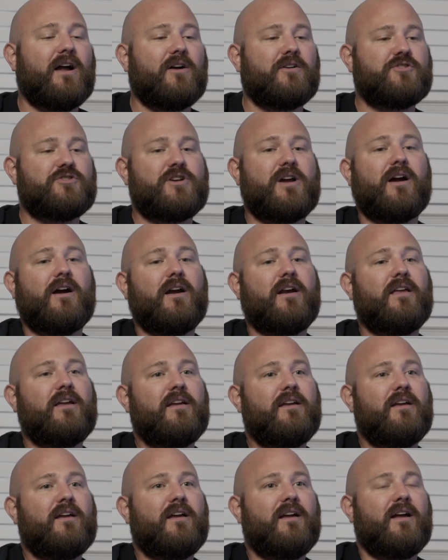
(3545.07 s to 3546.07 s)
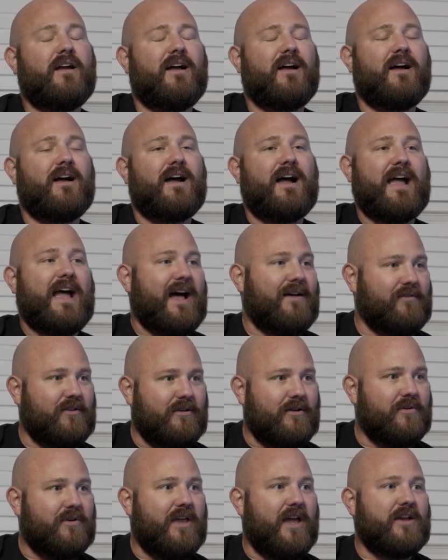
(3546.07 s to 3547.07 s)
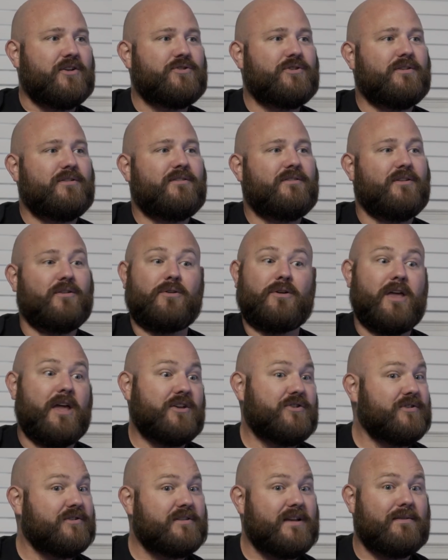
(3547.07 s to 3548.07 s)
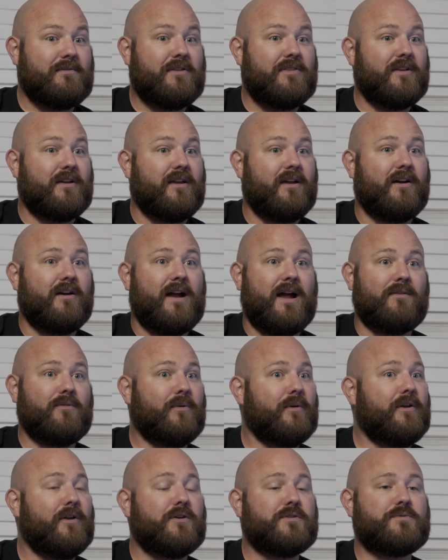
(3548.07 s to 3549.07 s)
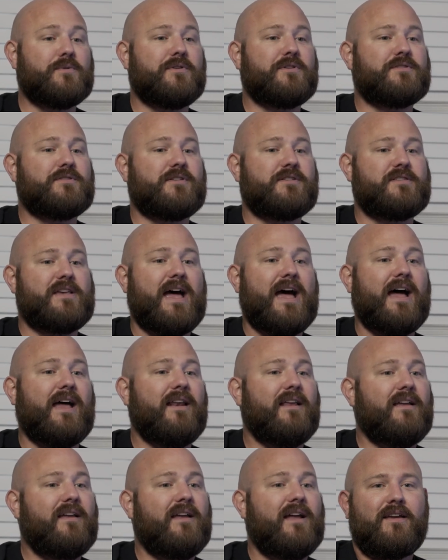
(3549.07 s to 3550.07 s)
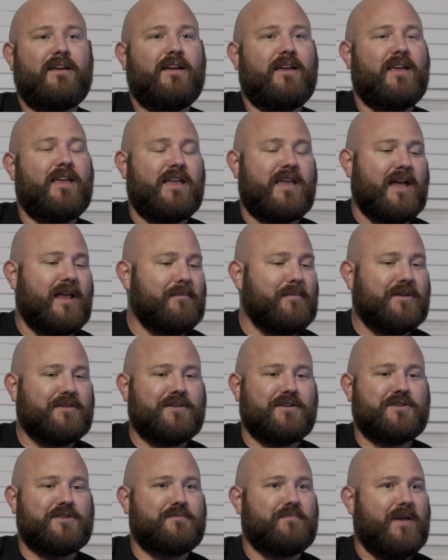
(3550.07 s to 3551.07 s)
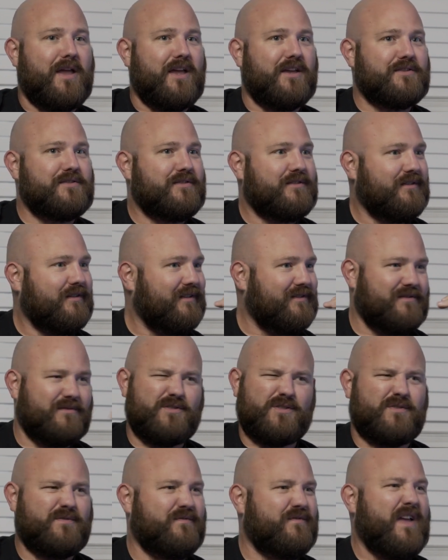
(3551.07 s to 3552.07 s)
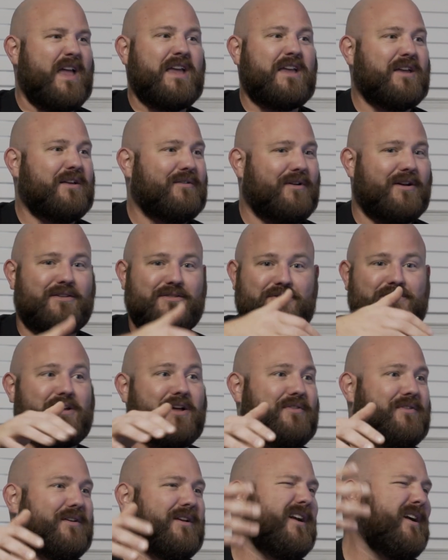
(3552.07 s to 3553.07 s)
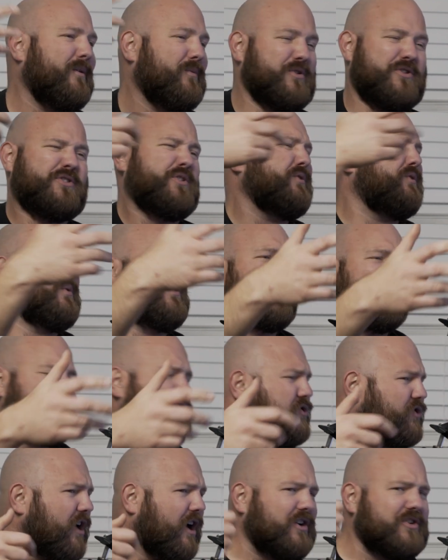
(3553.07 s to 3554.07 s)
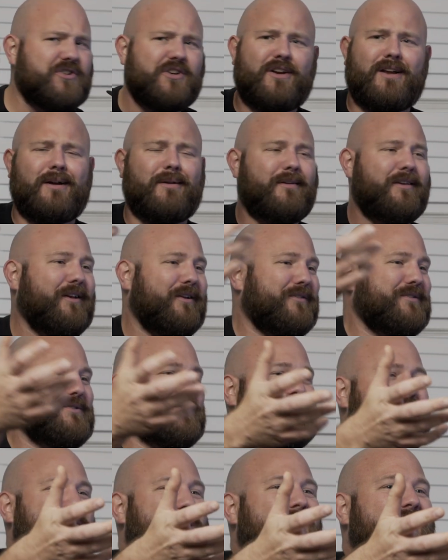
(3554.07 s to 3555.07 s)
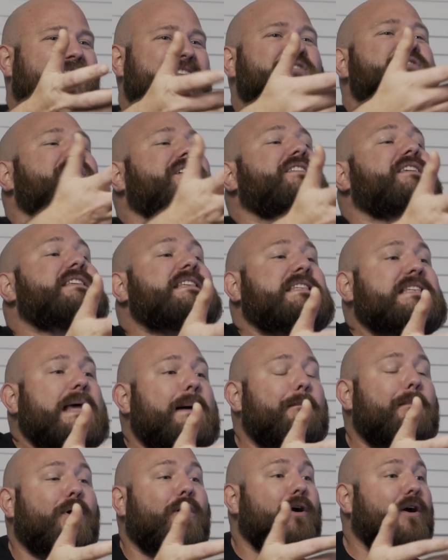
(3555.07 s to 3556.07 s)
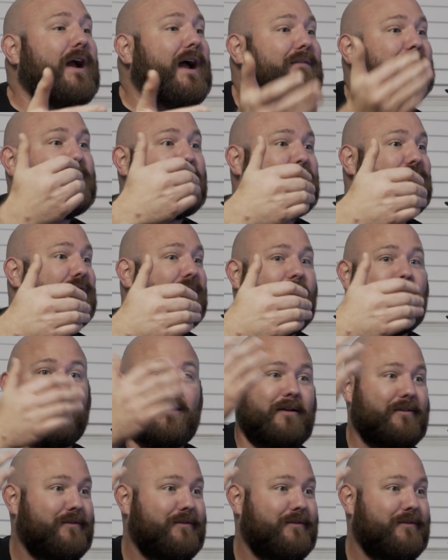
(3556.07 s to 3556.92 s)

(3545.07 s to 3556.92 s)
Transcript: go, Jared, I have the location. The location is everything here. Everyone knows where this is at. You get them into the space. It's just vacant, right? There's nothing in there. We're still doing construction. This is like December after the flood. Like,